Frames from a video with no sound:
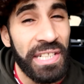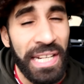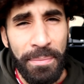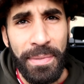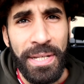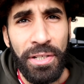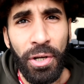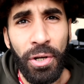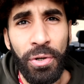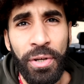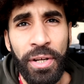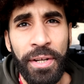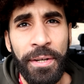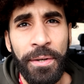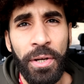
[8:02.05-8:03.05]
Let me know
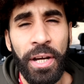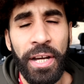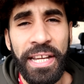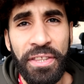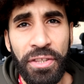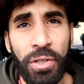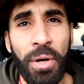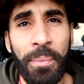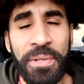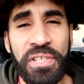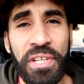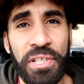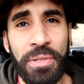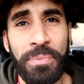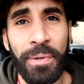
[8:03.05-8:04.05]
in the comment
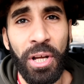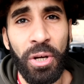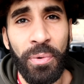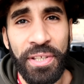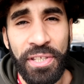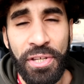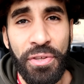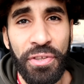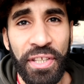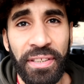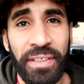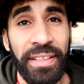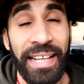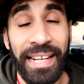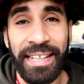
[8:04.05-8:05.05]
section below whether you think
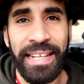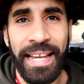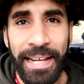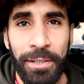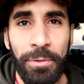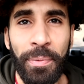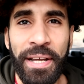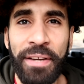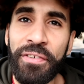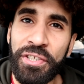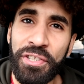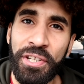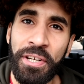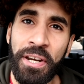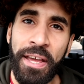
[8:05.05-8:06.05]
that that can help
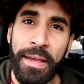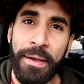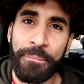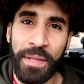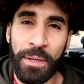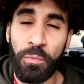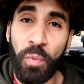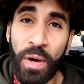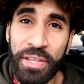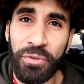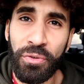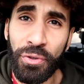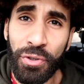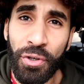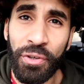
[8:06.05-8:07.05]
Everton, and whether
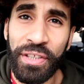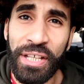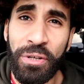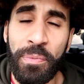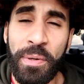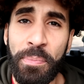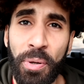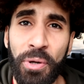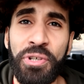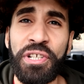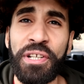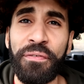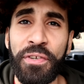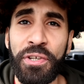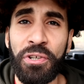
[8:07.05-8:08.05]
or not they will be
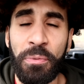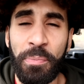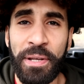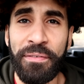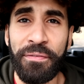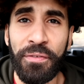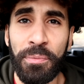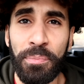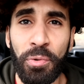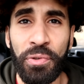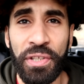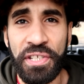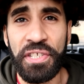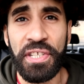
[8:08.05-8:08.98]
pushing for European football this